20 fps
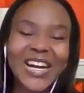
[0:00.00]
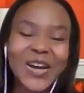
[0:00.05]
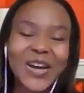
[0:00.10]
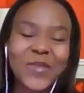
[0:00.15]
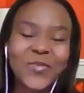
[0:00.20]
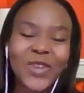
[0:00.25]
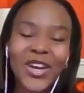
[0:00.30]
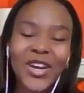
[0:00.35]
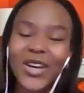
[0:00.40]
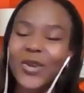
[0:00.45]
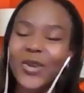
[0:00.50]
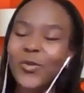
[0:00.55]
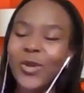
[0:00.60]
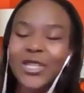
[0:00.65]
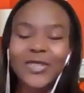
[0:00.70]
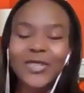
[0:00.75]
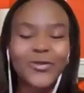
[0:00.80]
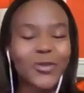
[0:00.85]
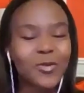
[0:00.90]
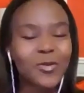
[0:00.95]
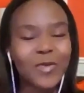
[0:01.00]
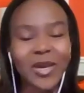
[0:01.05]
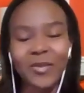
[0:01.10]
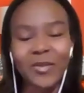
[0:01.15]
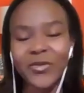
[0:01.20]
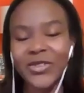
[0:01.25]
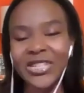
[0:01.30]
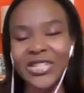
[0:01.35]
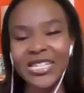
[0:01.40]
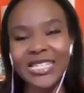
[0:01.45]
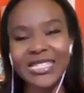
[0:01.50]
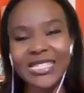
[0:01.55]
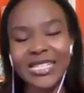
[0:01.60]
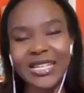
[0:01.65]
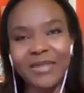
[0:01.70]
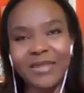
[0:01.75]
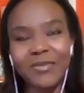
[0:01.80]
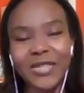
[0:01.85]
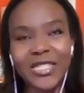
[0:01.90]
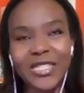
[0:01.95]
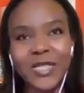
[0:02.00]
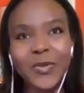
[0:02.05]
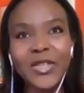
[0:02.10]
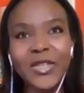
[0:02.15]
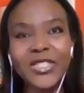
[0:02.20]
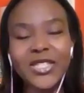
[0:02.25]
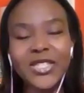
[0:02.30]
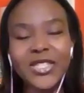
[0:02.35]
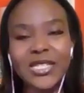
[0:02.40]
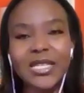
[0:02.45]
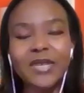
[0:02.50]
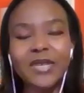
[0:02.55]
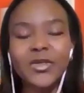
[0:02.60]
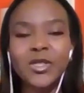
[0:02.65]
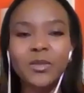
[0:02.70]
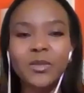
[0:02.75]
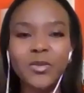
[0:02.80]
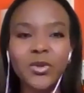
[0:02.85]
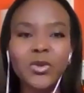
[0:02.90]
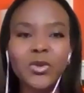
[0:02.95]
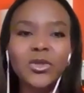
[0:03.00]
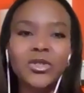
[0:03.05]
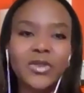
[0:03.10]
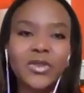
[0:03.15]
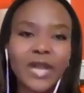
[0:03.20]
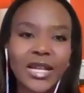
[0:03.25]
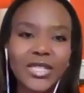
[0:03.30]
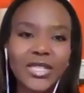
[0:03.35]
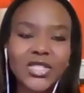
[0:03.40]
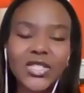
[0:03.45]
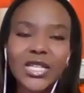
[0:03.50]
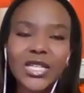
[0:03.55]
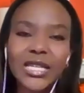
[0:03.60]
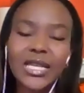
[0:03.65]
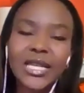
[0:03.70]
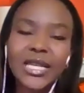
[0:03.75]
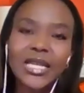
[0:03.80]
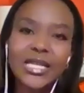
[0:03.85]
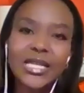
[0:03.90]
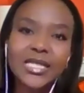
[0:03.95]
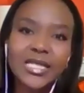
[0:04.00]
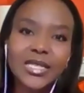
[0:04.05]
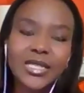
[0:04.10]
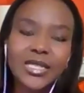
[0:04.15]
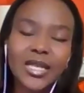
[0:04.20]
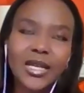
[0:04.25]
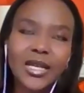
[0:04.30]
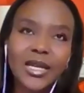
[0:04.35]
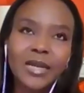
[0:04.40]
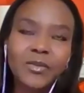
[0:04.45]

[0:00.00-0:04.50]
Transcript: Um, wonderful memories, um, especially as I was a boarder actually, Liz.